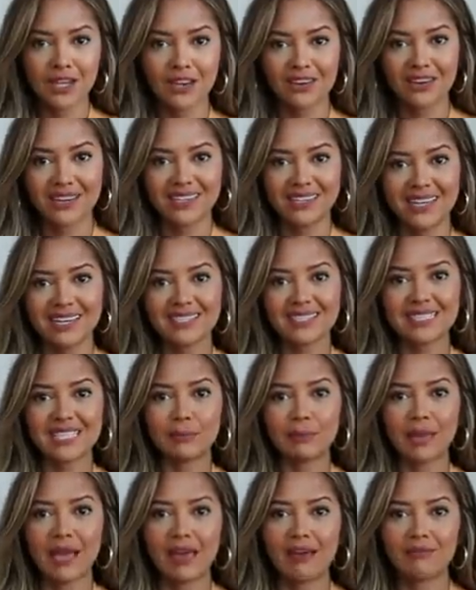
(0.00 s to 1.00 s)
All right, next
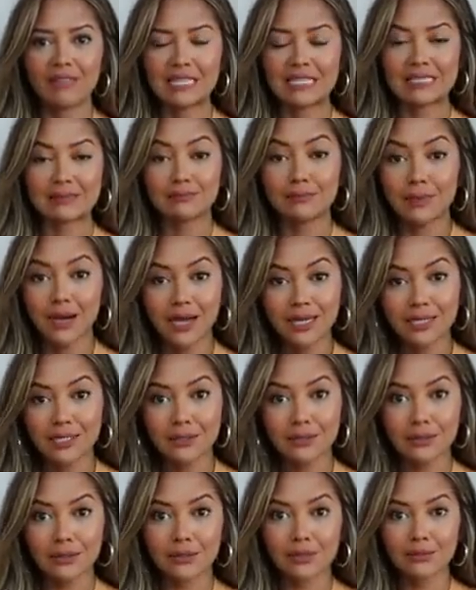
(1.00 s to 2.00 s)
up I have this
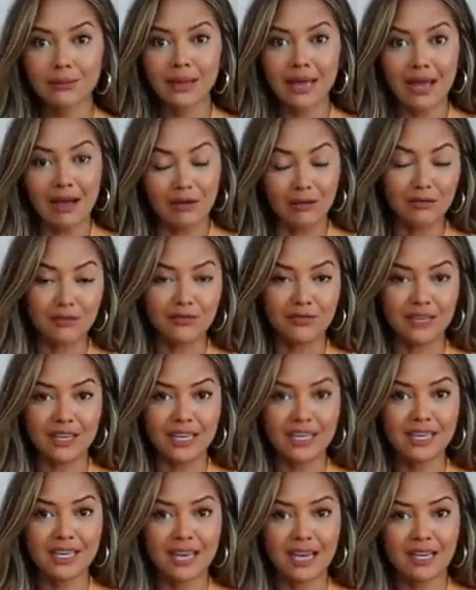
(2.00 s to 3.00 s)
monochrome outfit,